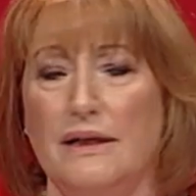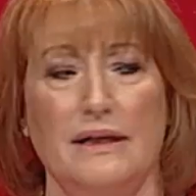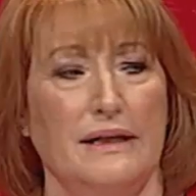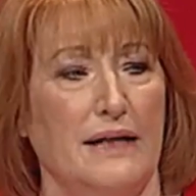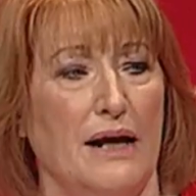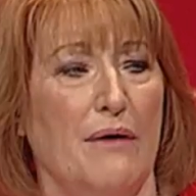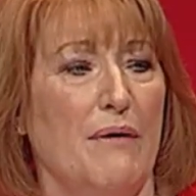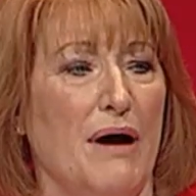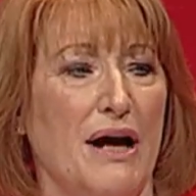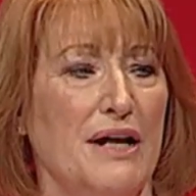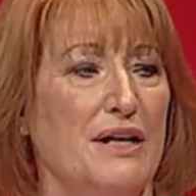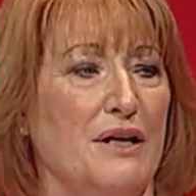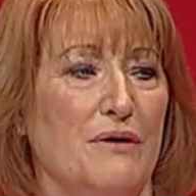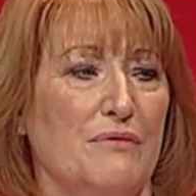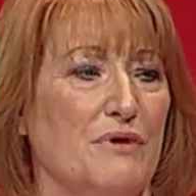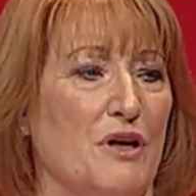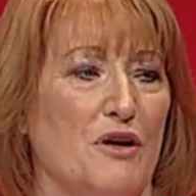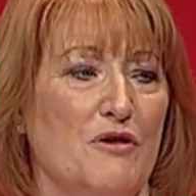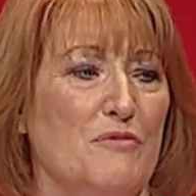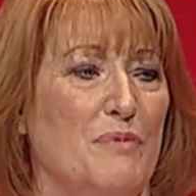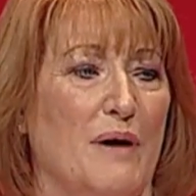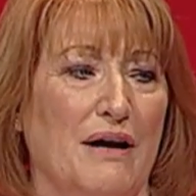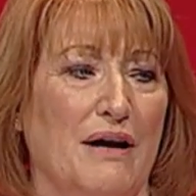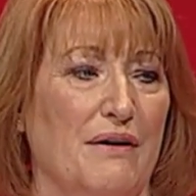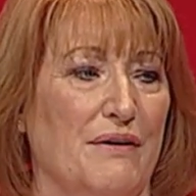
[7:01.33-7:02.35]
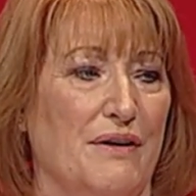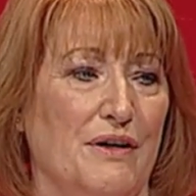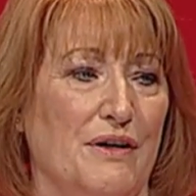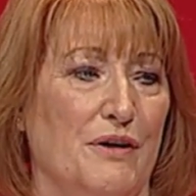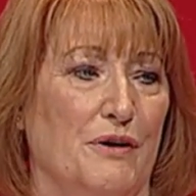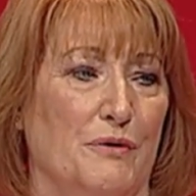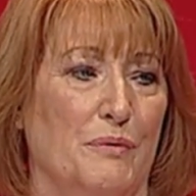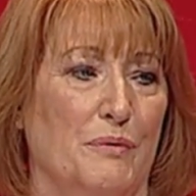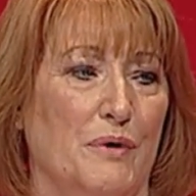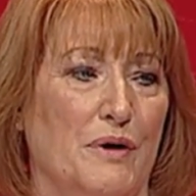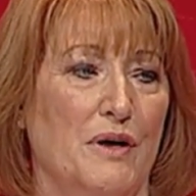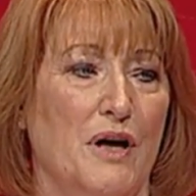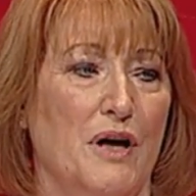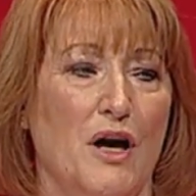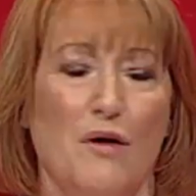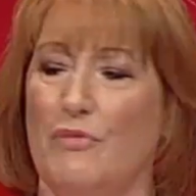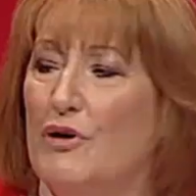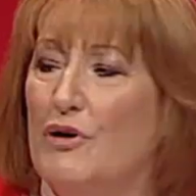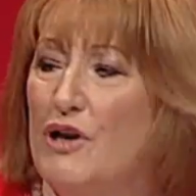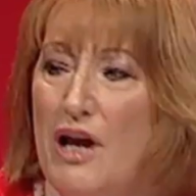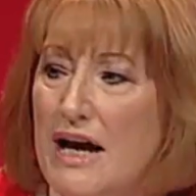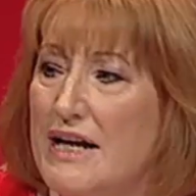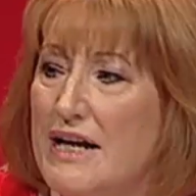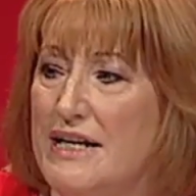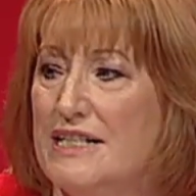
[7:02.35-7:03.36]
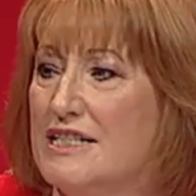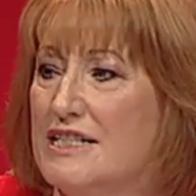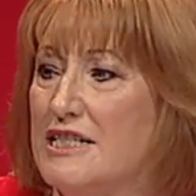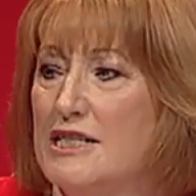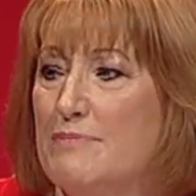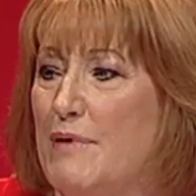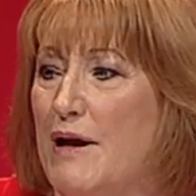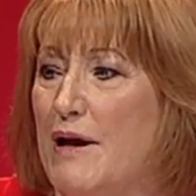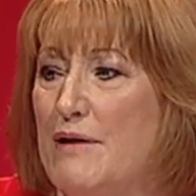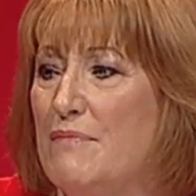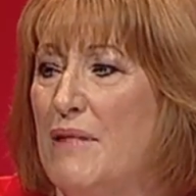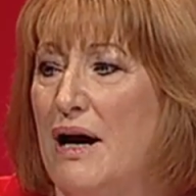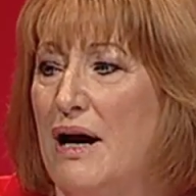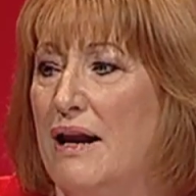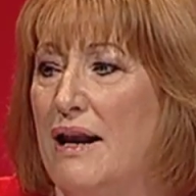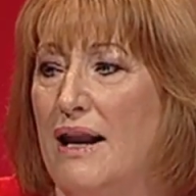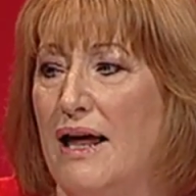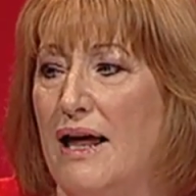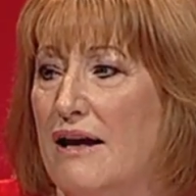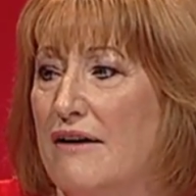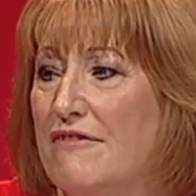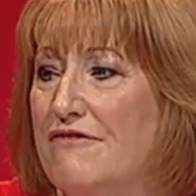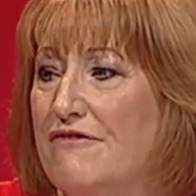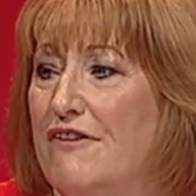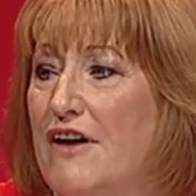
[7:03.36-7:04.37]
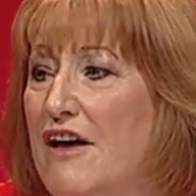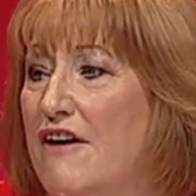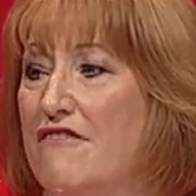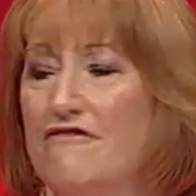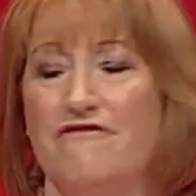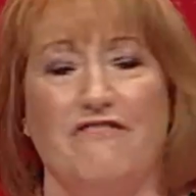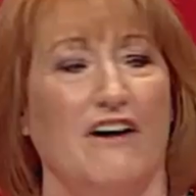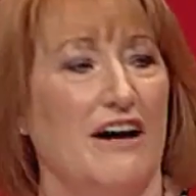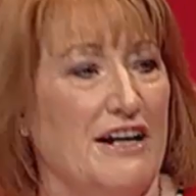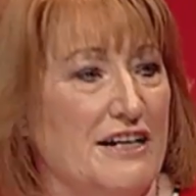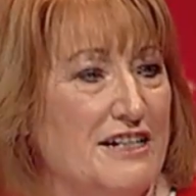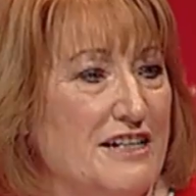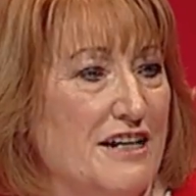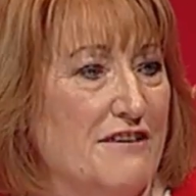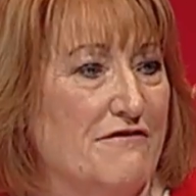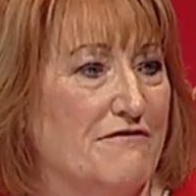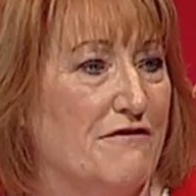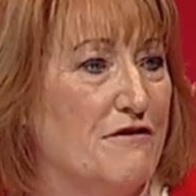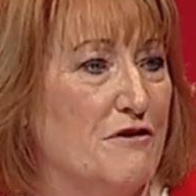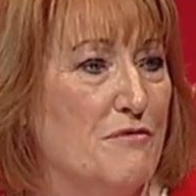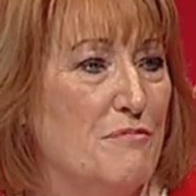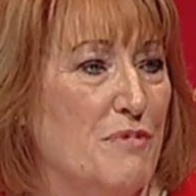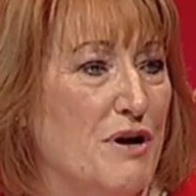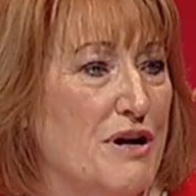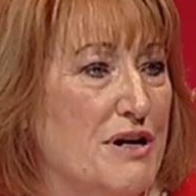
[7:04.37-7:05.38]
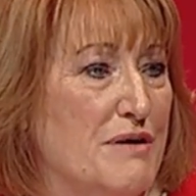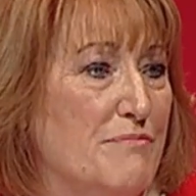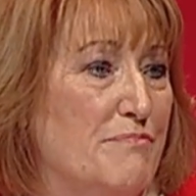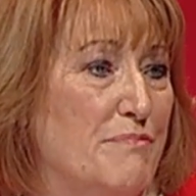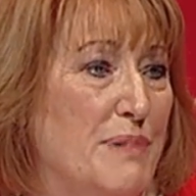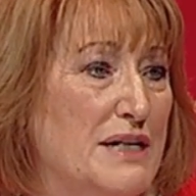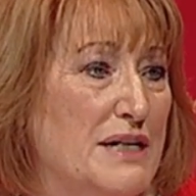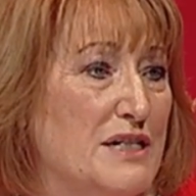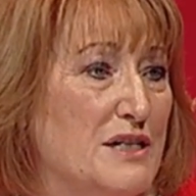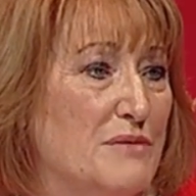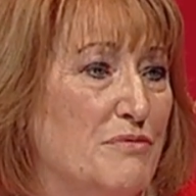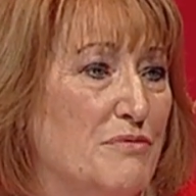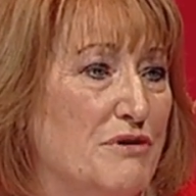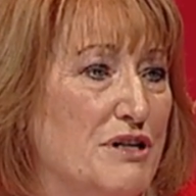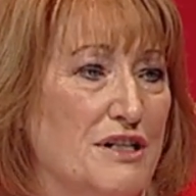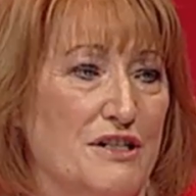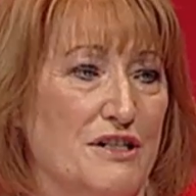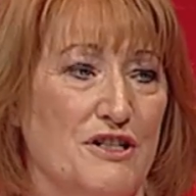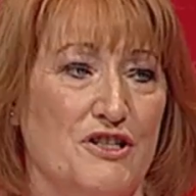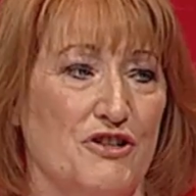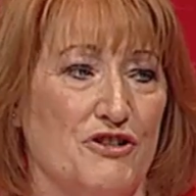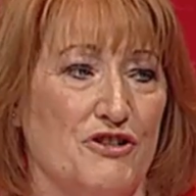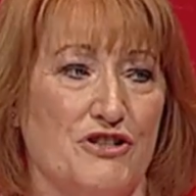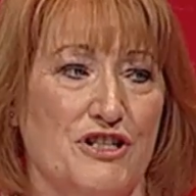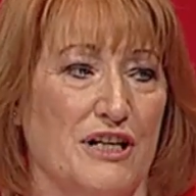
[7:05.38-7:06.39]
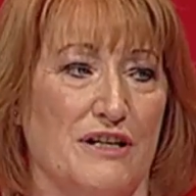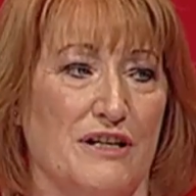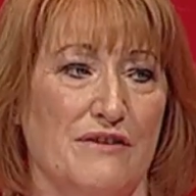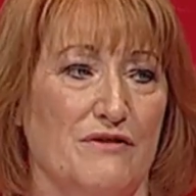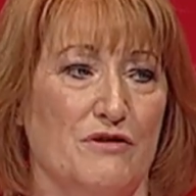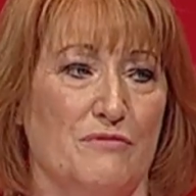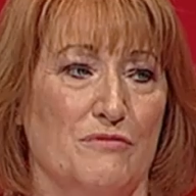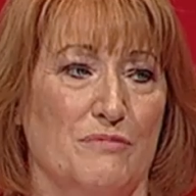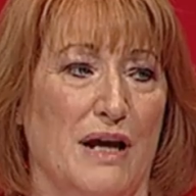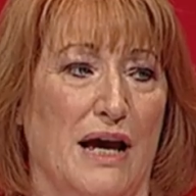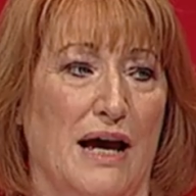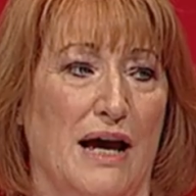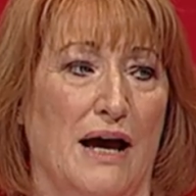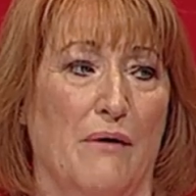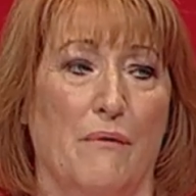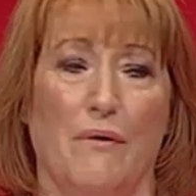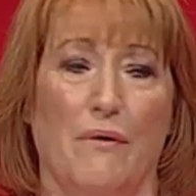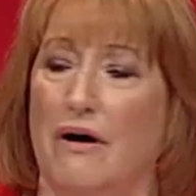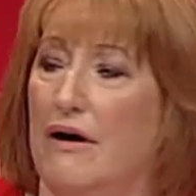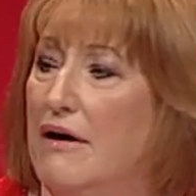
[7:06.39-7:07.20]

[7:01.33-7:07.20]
Now, I don't know about you, but I didn't spend my life fighting for a better Britain just to give up now.